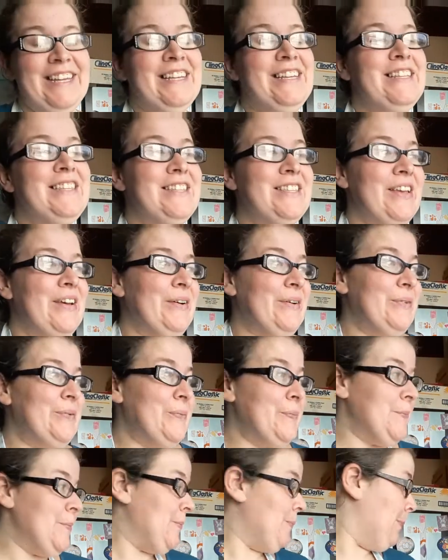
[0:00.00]

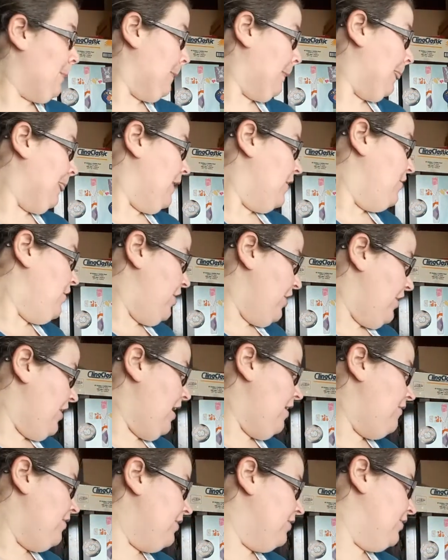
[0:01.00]
So there you
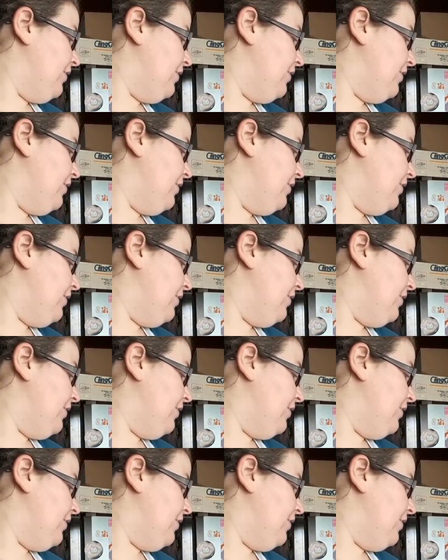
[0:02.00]
have it.